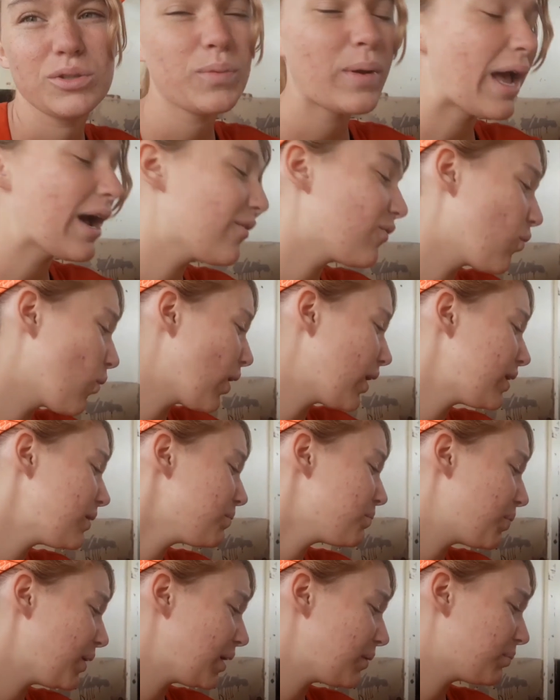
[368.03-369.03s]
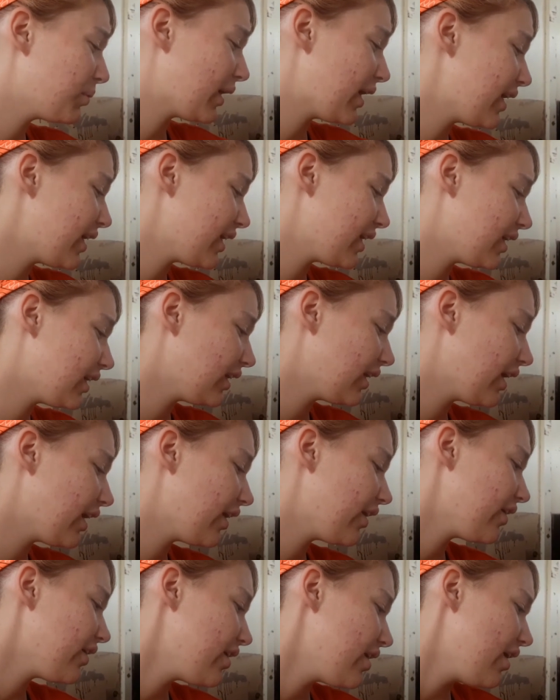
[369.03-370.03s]
We have one big blanket in
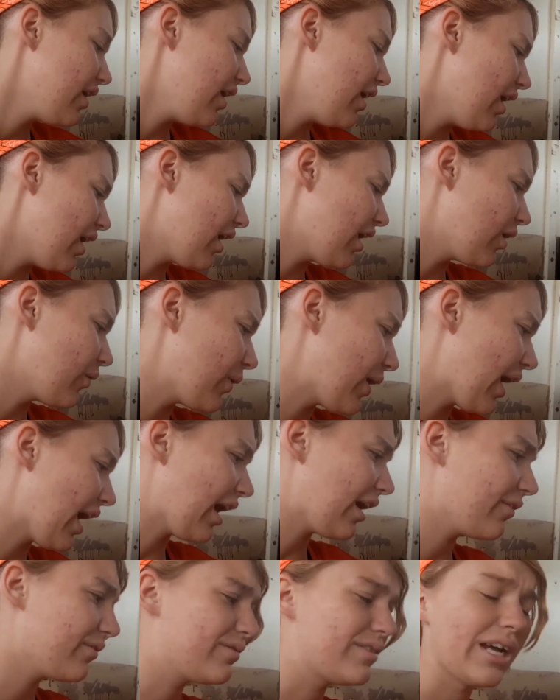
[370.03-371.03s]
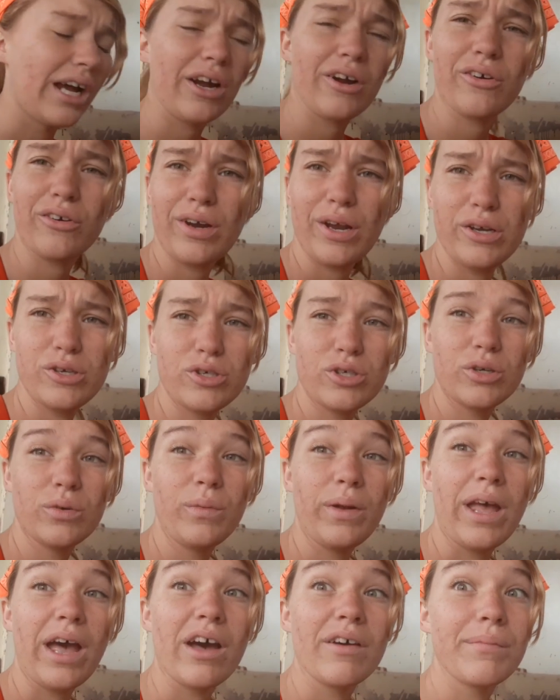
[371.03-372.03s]
there. We have decoration.
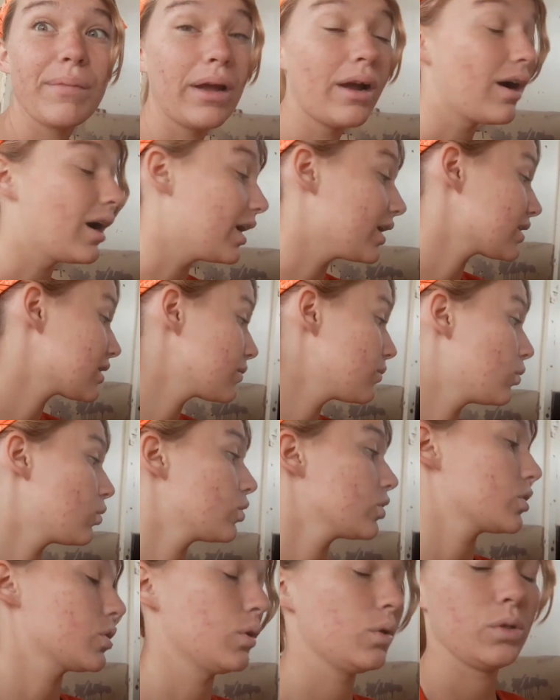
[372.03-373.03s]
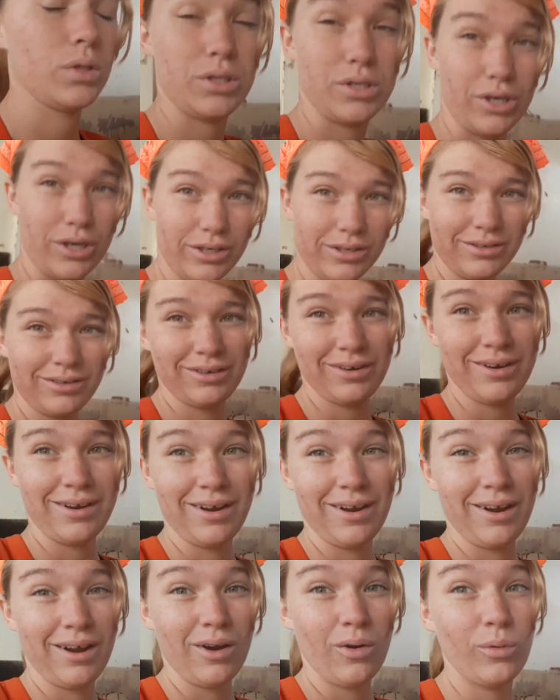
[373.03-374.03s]
We have my awesome horse holster,
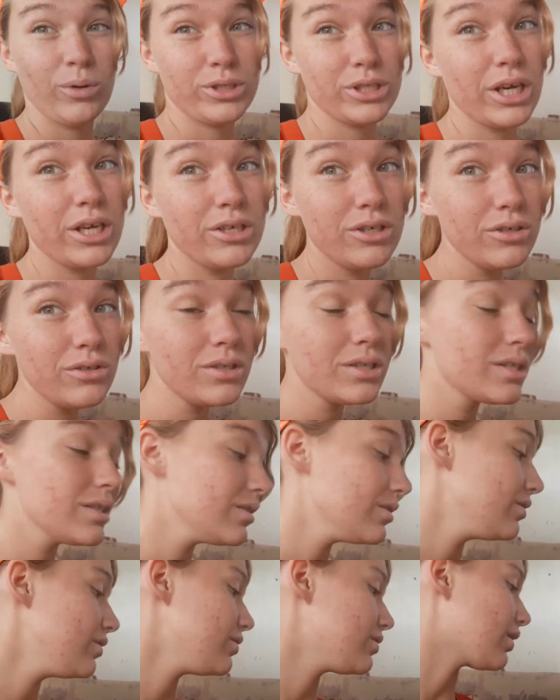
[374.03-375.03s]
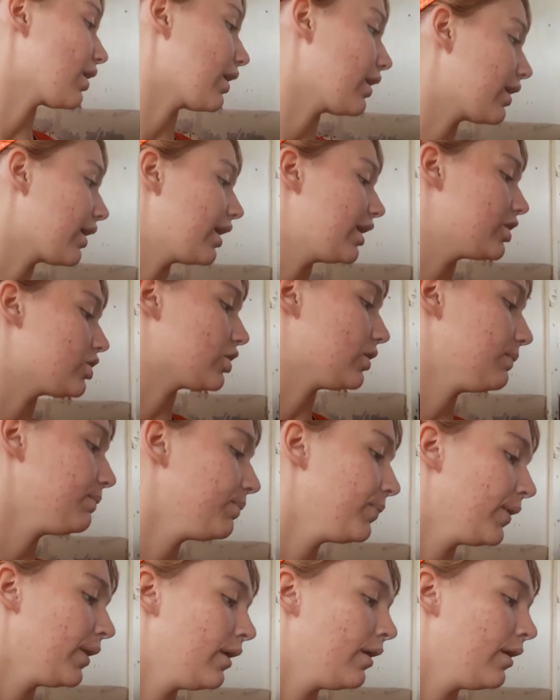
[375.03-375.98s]
which I do still use on occasion.